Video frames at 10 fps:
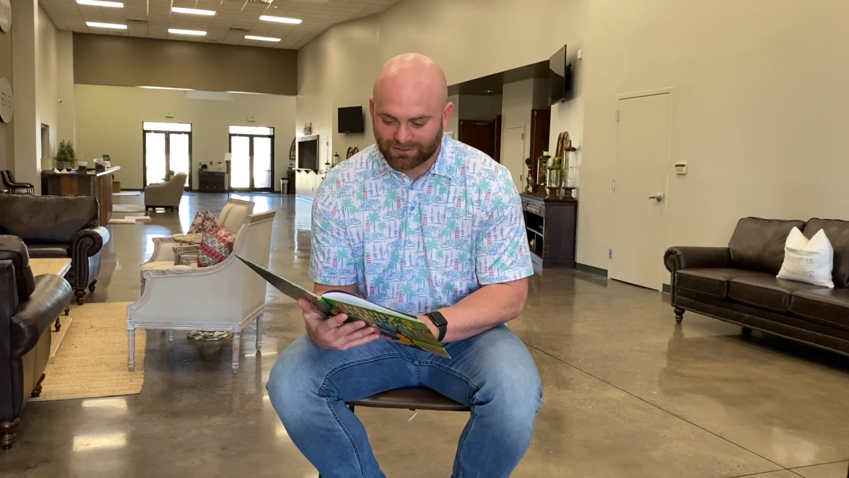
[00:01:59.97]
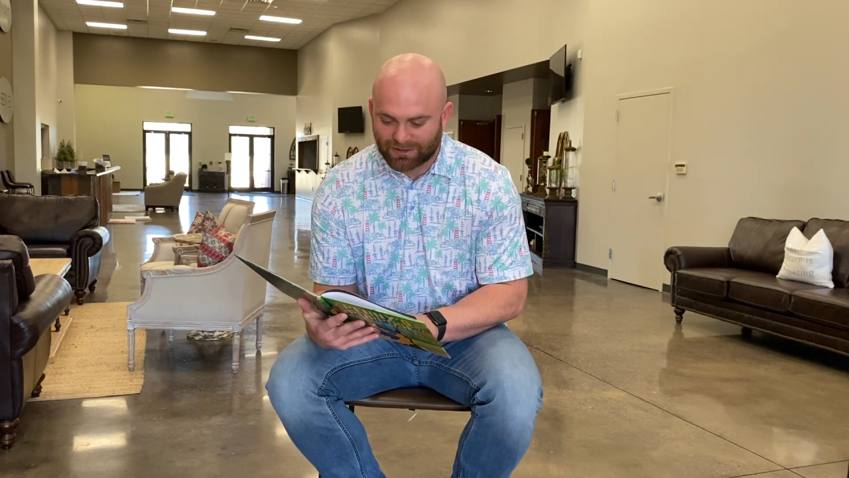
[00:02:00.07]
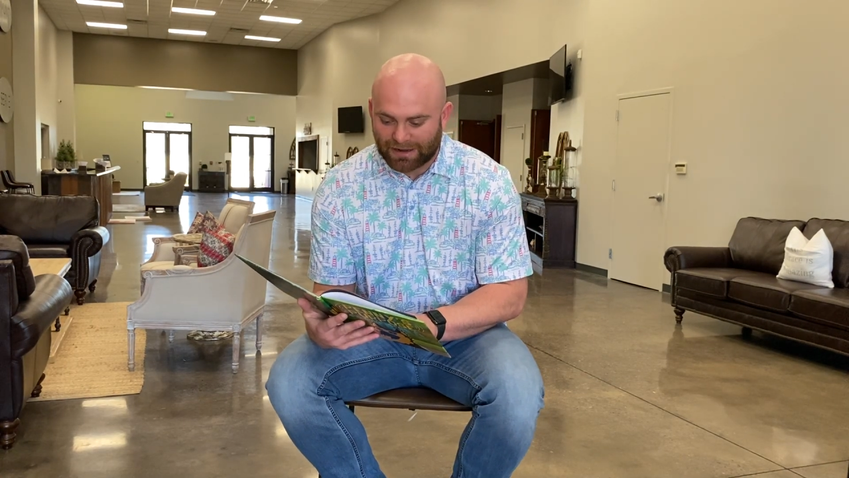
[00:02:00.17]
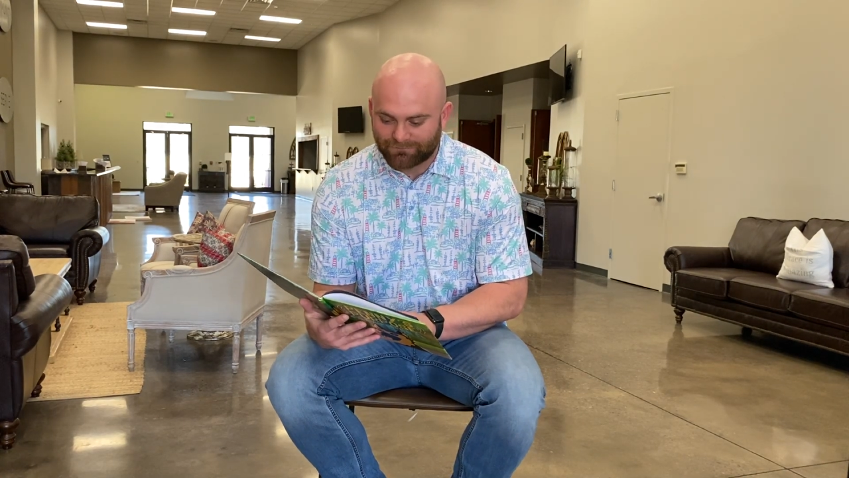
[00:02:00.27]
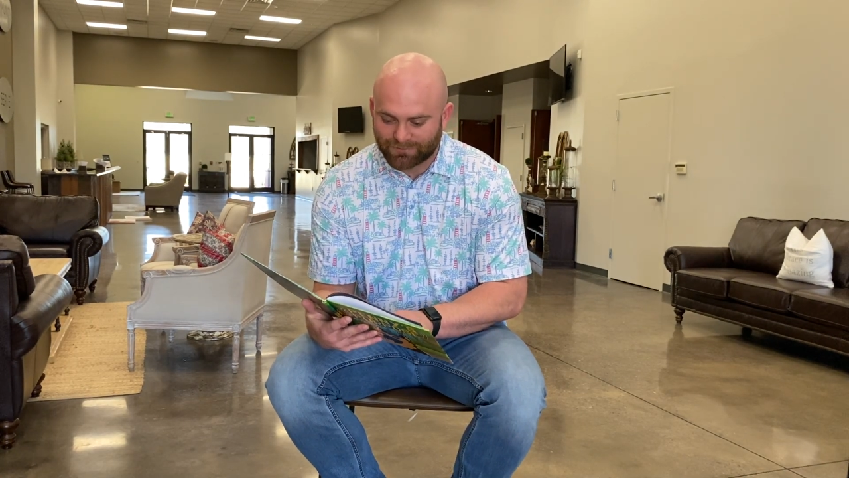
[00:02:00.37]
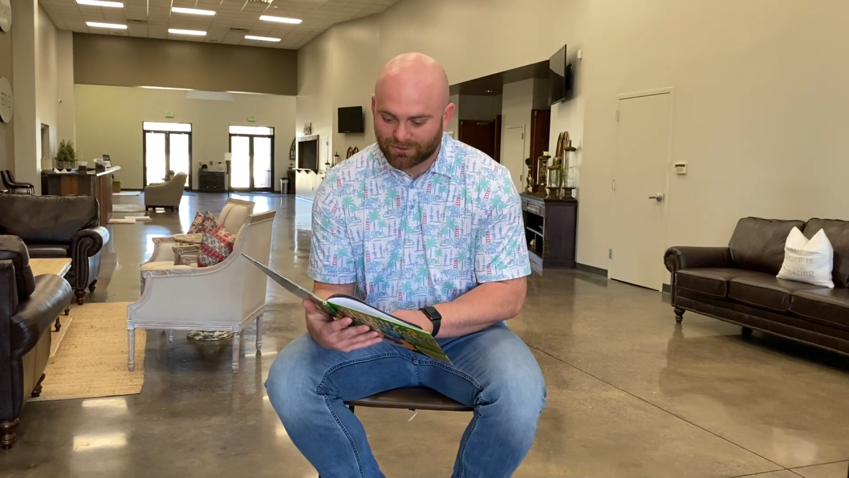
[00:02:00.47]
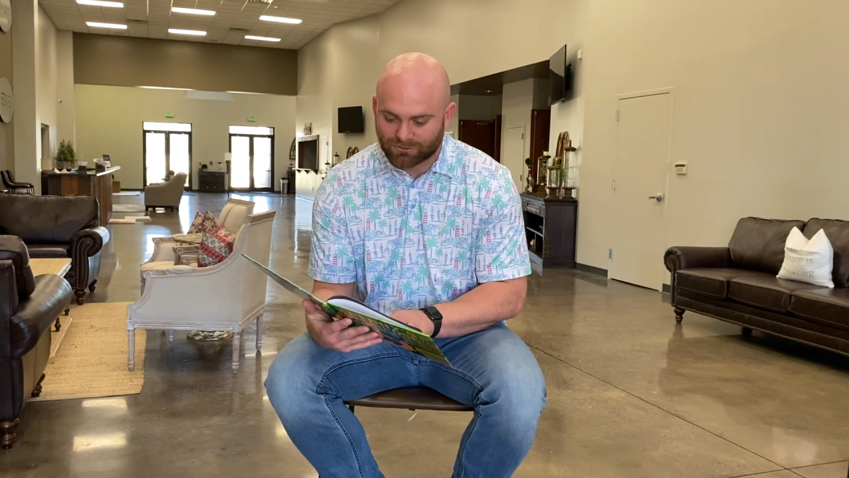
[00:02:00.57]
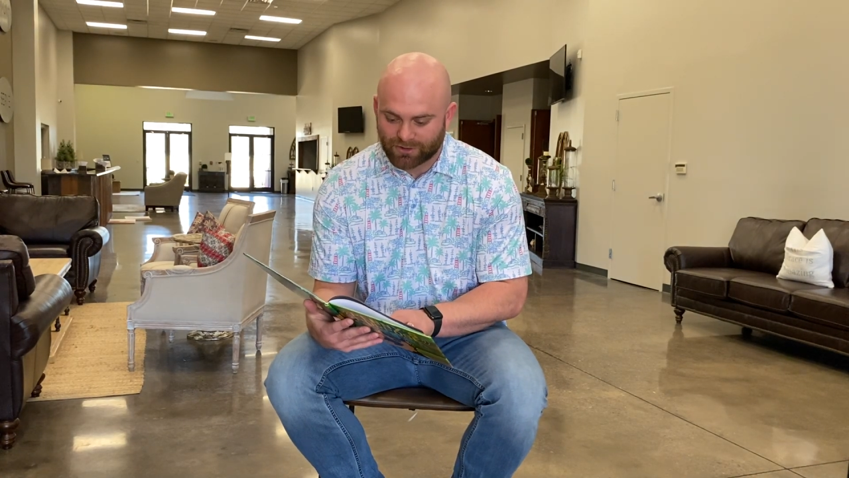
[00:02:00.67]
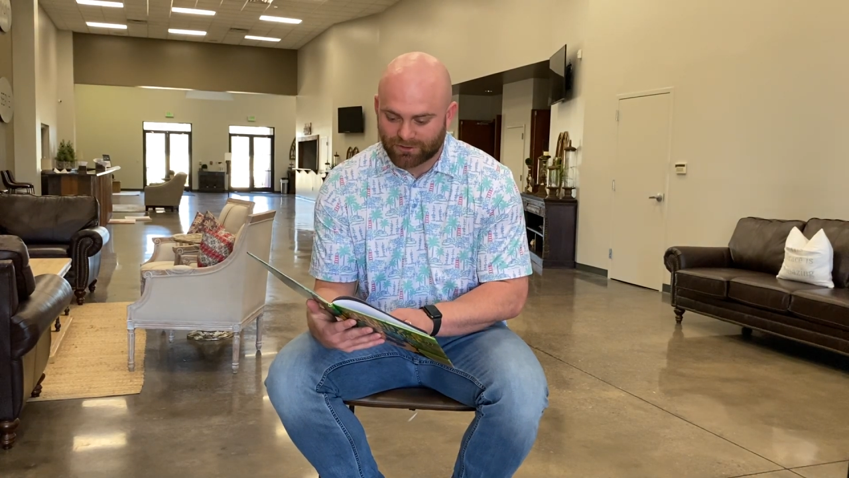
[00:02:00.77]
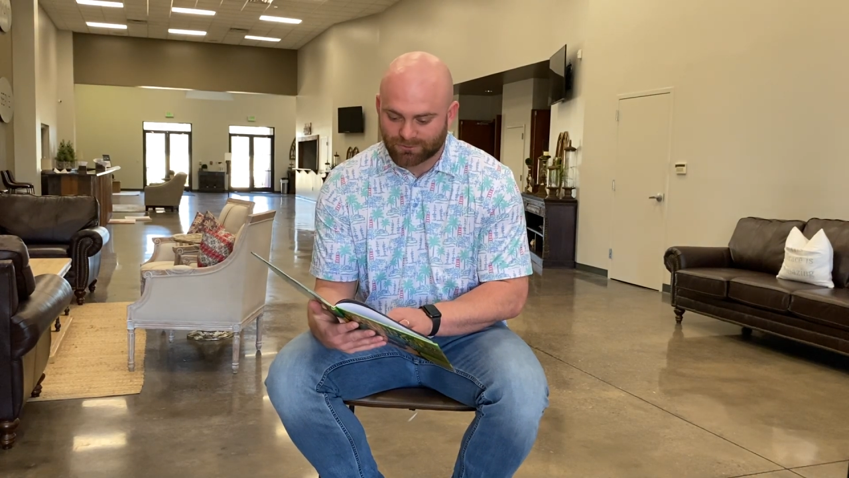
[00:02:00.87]
Life in the
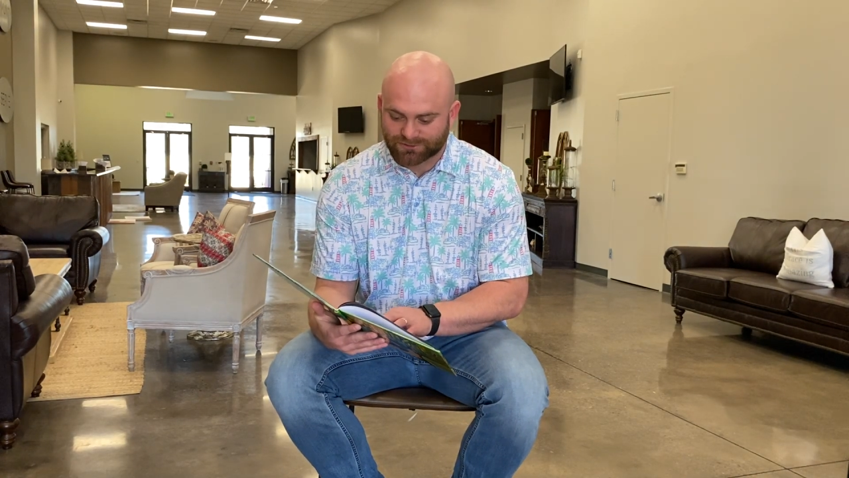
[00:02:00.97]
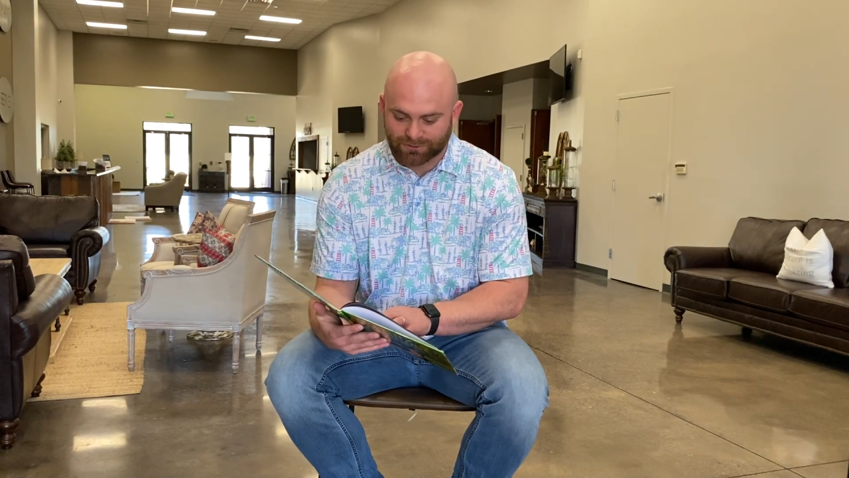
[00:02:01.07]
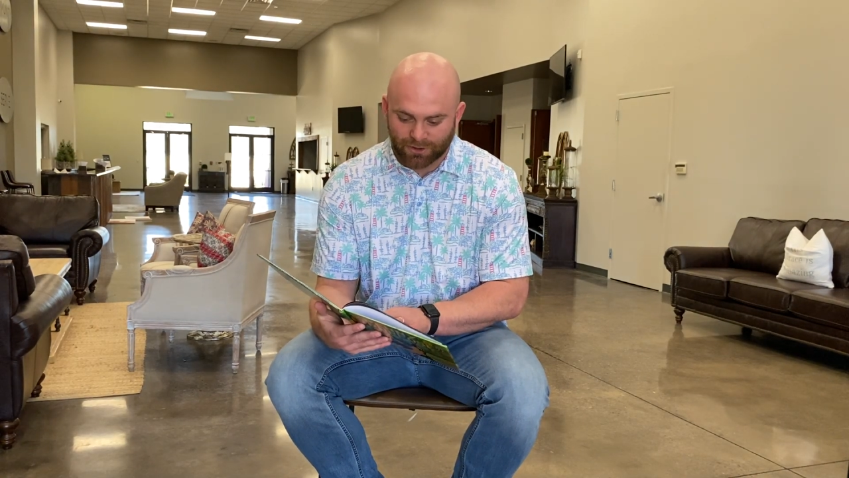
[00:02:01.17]
crate was